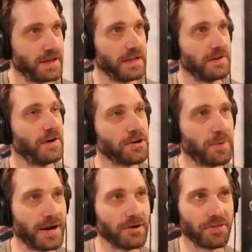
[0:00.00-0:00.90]
If Hunter
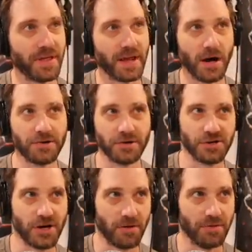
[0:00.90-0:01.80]
Biden was, say, Hunter
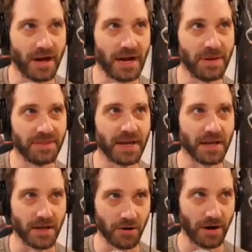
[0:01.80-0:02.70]
Jones, I bet
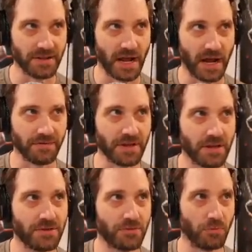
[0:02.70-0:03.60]
that gun rights
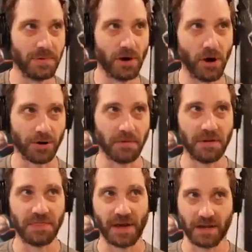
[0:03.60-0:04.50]
advocates would be arguing
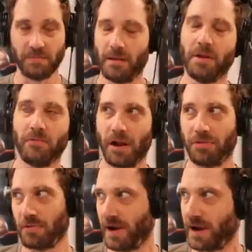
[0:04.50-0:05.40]
that Second Amendment rights
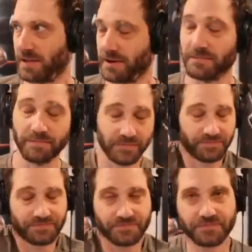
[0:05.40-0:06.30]
were violated.
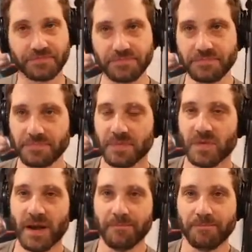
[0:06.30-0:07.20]

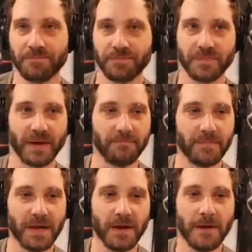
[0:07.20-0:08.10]
Yeah,
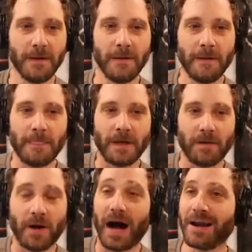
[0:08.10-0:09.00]

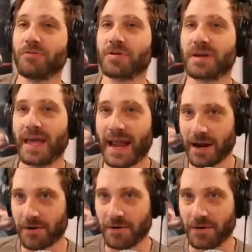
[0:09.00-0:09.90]
yeah. I don't
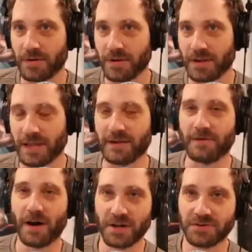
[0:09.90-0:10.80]
care if
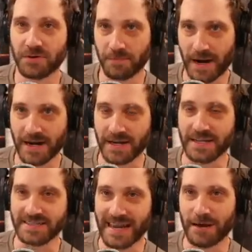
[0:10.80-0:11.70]
Hunter Biden
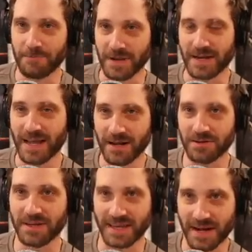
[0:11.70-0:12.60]
is now being
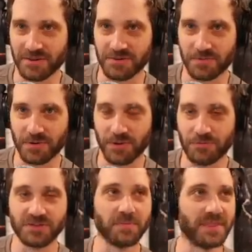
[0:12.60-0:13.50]
held accountable
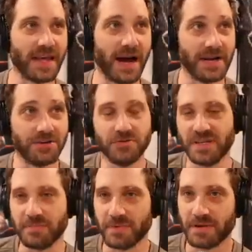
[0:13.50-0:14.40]
through something that I do
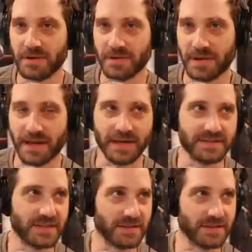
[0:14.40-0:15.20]
deem as